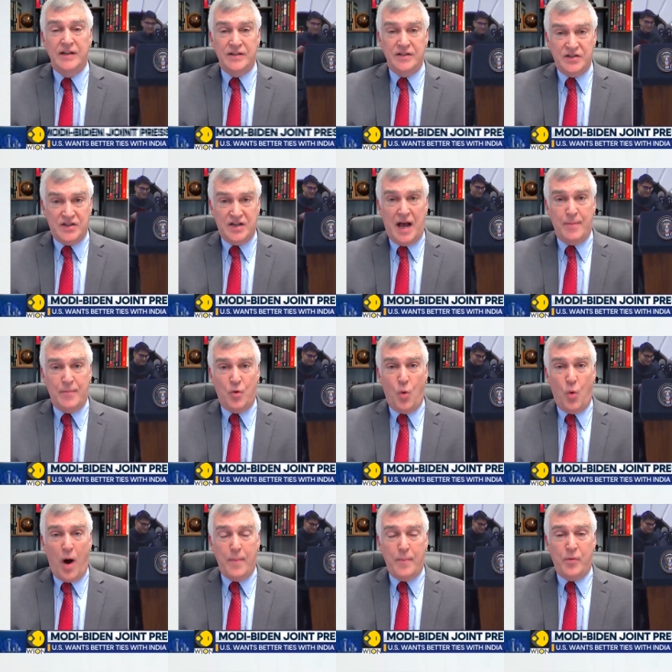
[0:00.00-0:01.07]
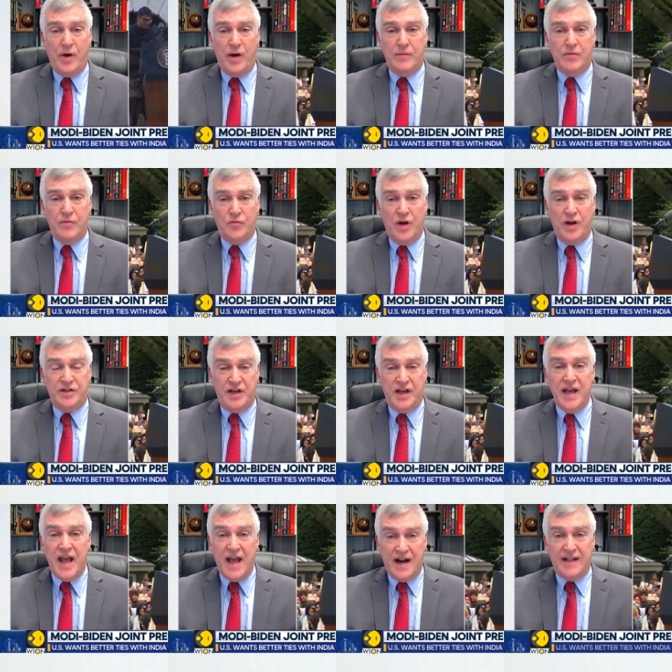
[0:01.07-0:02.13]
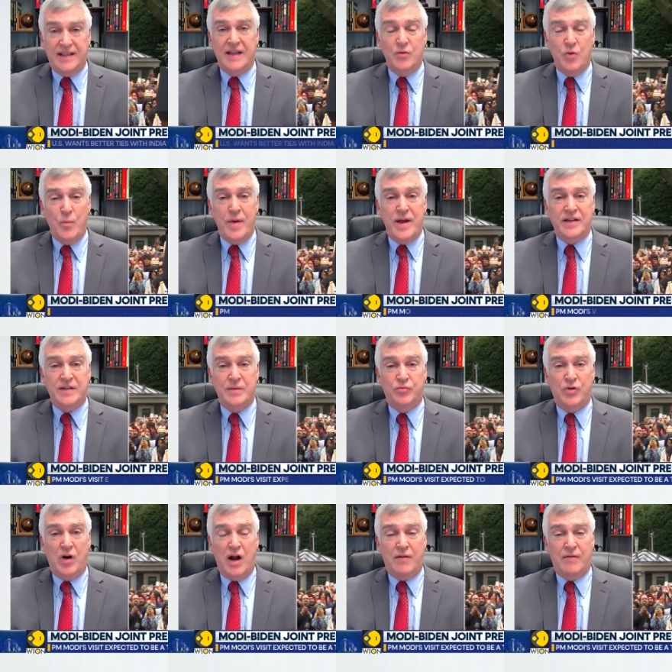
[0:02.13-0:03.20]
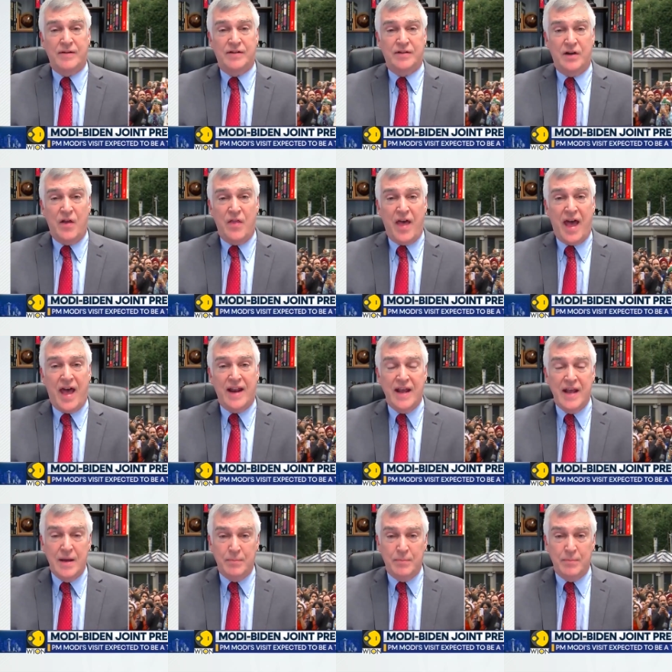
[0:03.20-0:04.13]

to stop cooperating with Russia. And I think we'll make some progress on that.